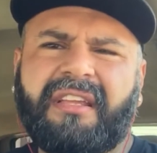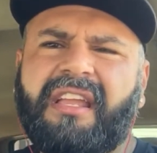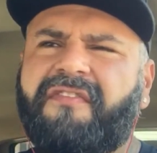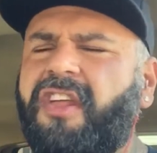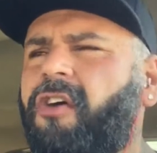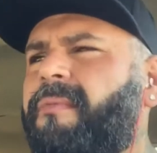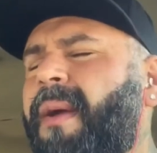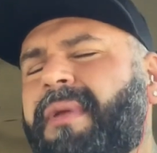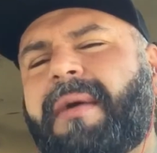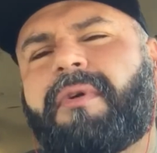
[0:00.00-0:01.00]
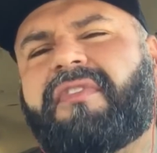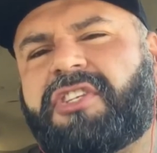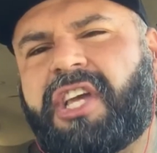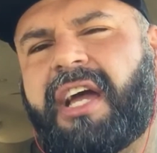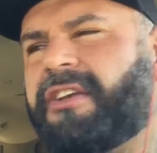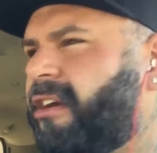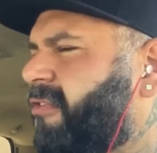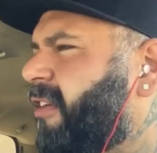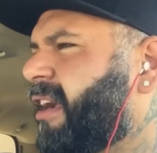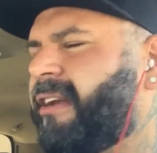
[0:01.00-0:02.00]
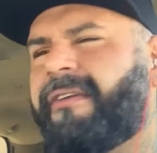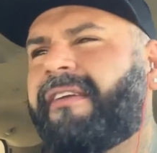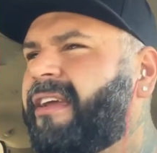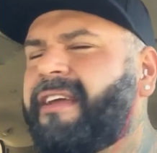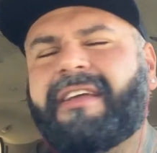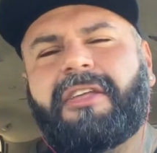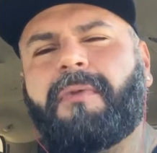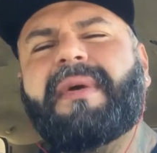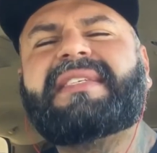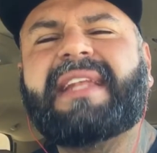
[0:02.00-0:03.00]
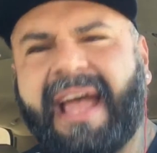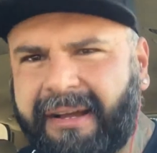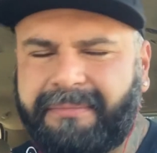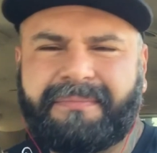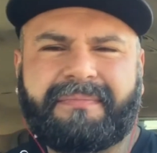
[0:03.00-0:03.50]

If you don't remember that movie Chud, you're fucking, you're missing out.